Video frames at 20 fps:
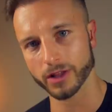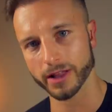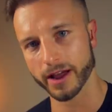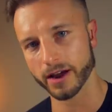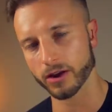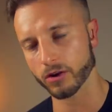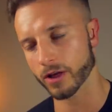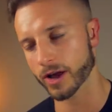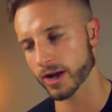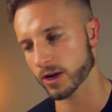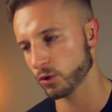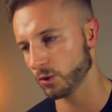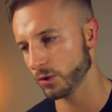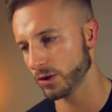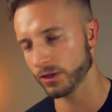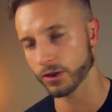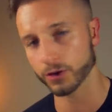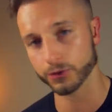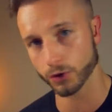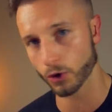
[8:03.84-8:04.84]
hairline, who will
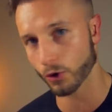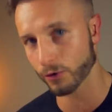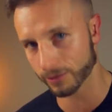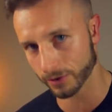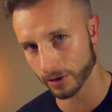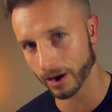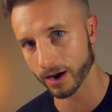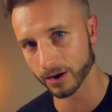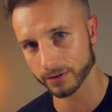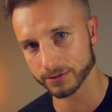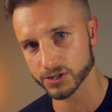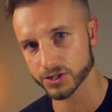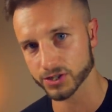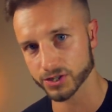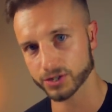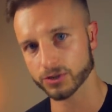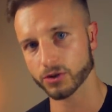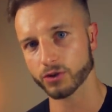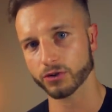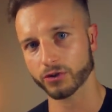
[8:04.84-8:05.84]
not overharvest the
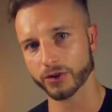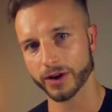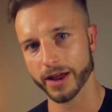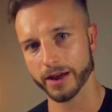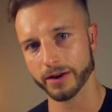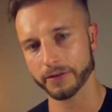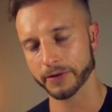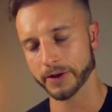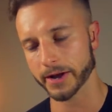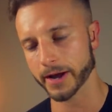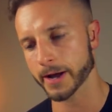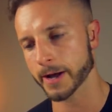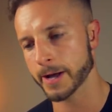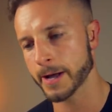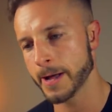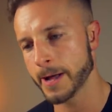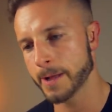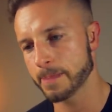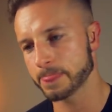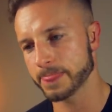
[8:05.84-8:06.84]
donor area,
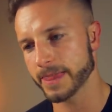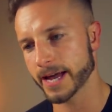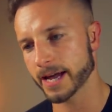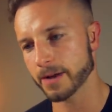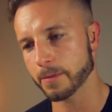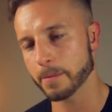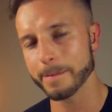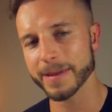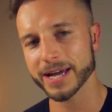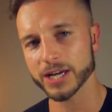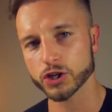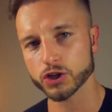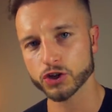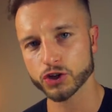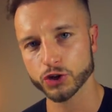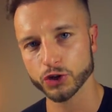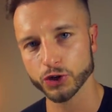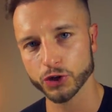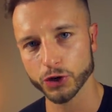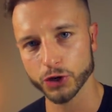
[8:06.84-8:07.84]
then make
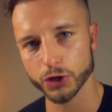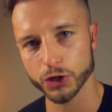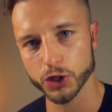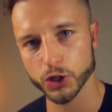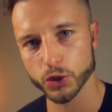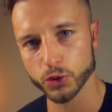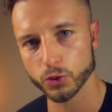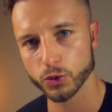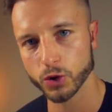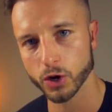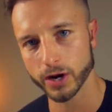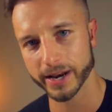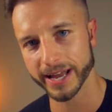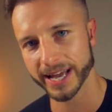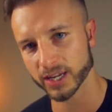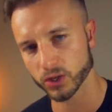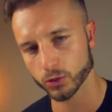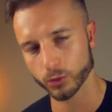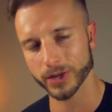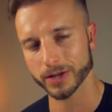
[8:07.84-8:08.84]
sure you
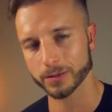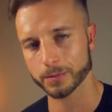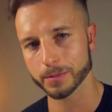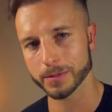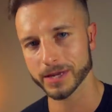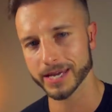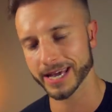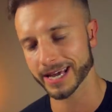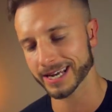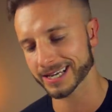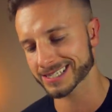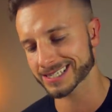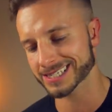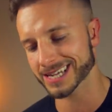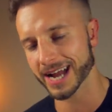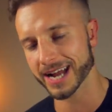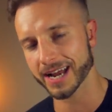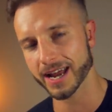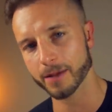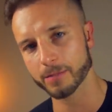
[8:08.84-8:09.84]
connect with me and
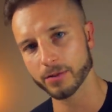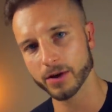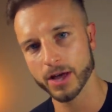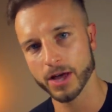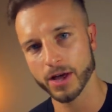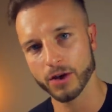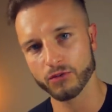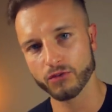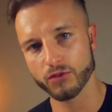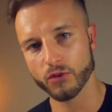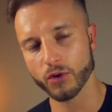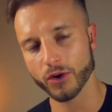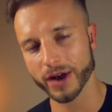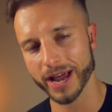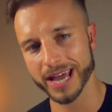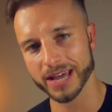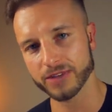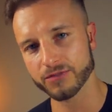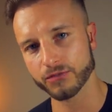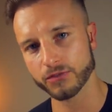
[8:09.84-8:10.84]
sign up for
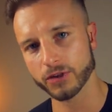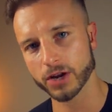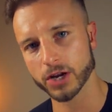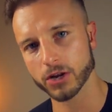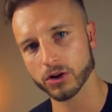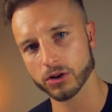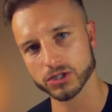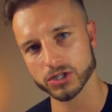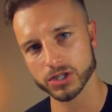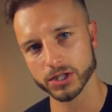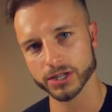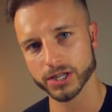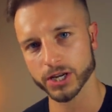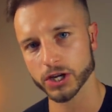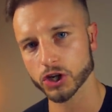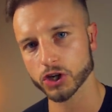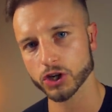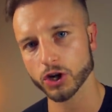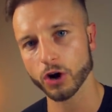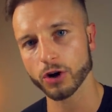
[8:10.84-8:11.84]
a free
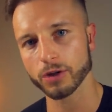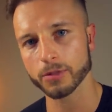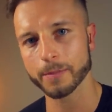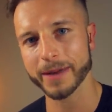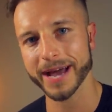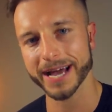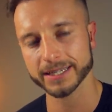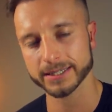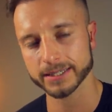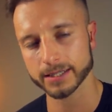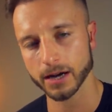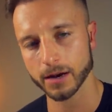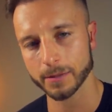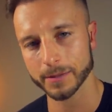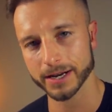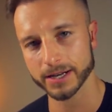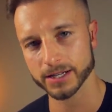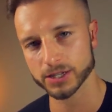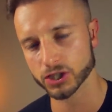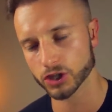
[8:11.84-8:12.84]
consultation on
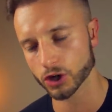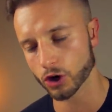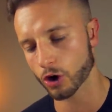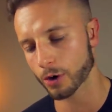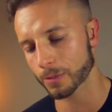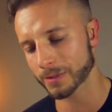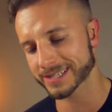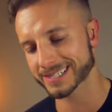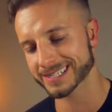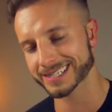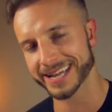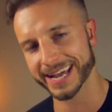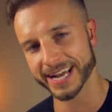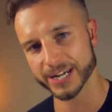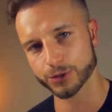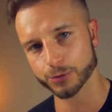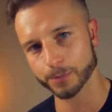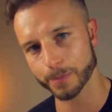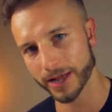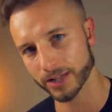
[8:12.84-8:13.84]

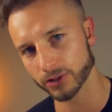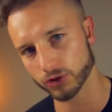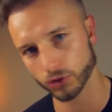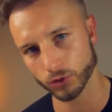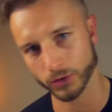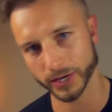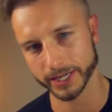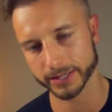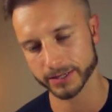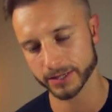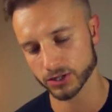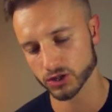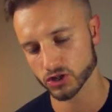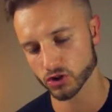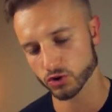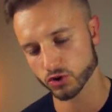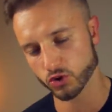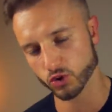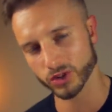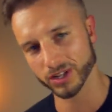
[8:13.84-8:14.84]
mattdominance.com/mentoring. There's
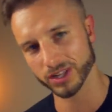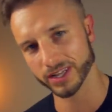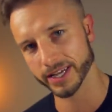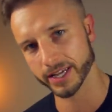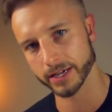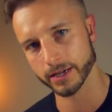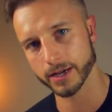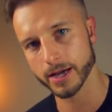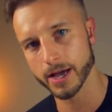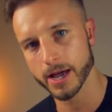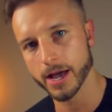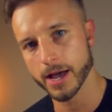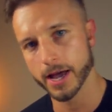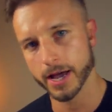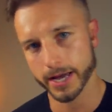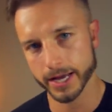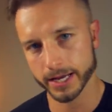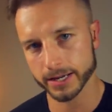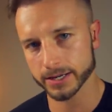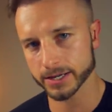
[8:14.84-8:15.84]
also the link
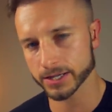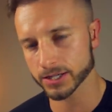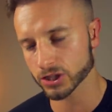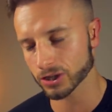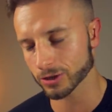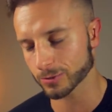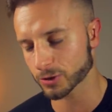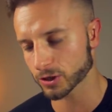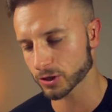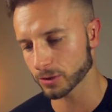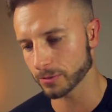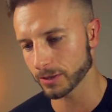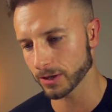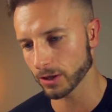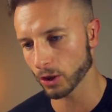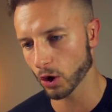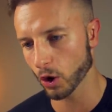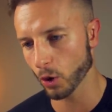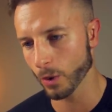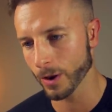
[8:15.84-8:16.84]
in the description
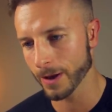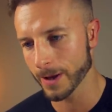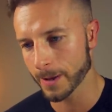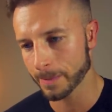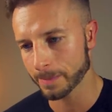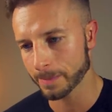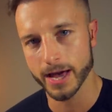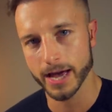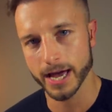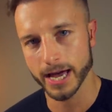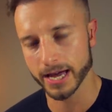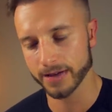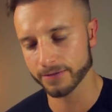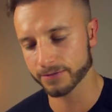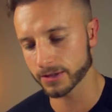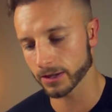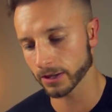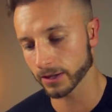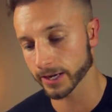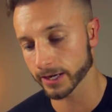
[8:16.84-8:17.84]
below. If
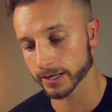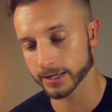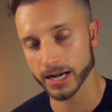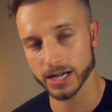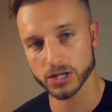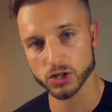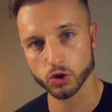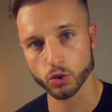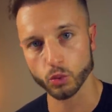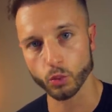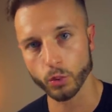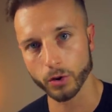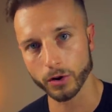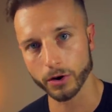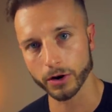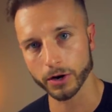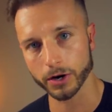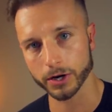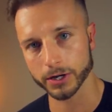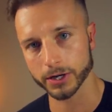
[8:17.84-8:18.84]
the link doesn't
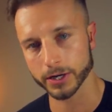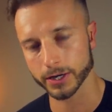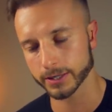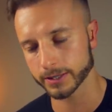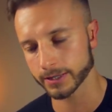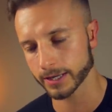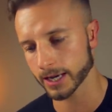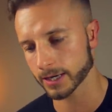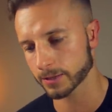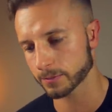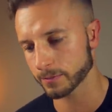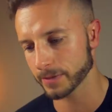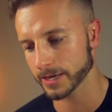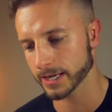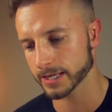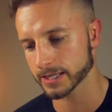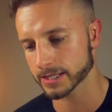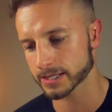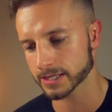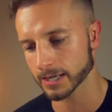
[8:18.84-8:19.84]
work, that
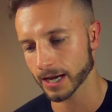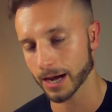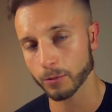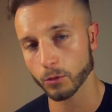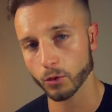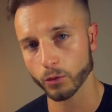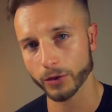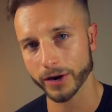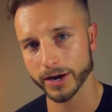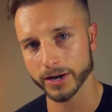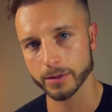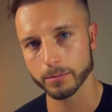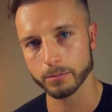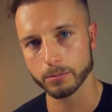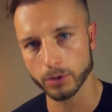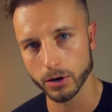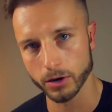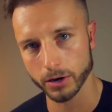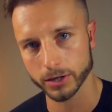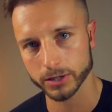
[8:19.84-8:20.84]
means I'm already
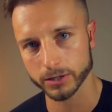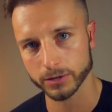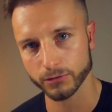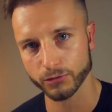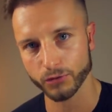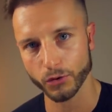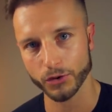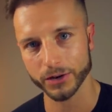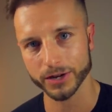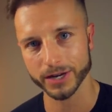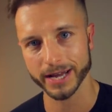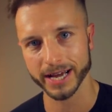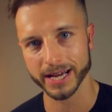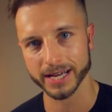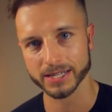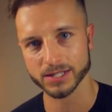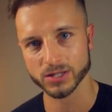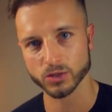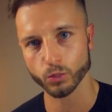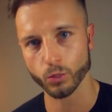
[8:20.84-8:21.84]
booked for the
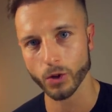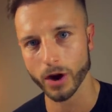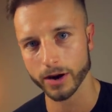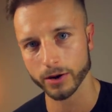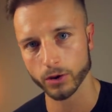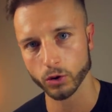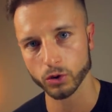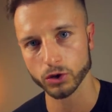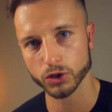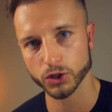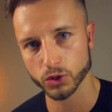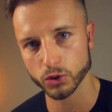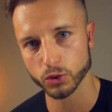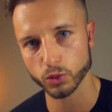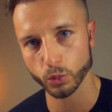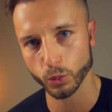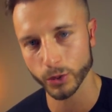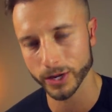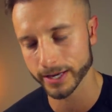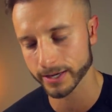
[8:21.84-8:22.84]
next 1 or 2
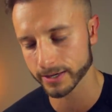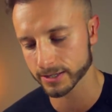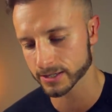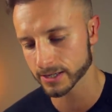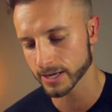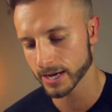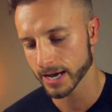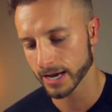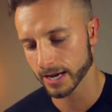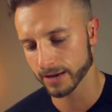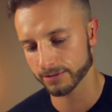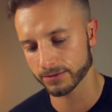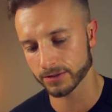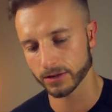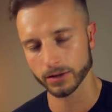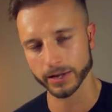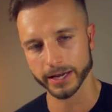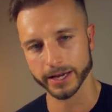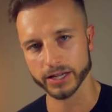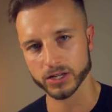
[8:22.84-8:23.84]
weeks. If the
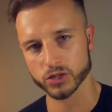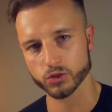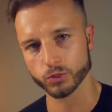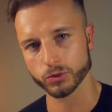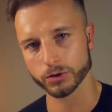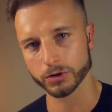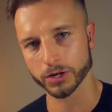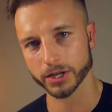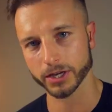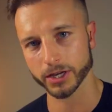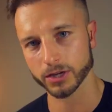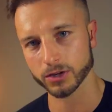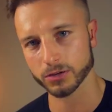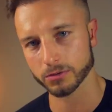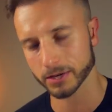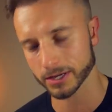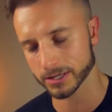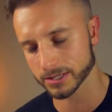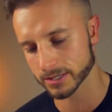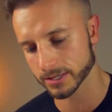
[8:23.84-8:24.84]
link is working, you
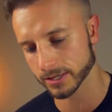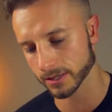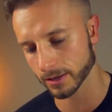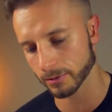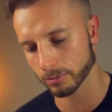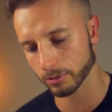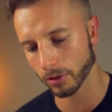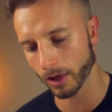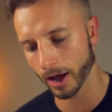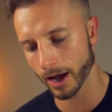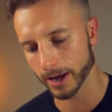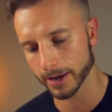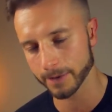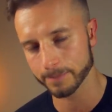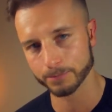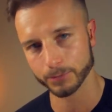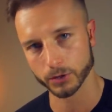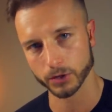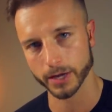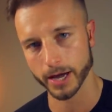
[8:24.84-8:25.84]
can still apply,
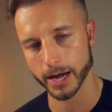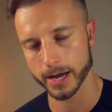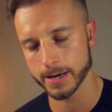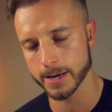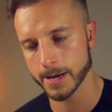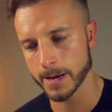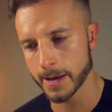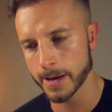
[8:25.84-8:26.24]
okay?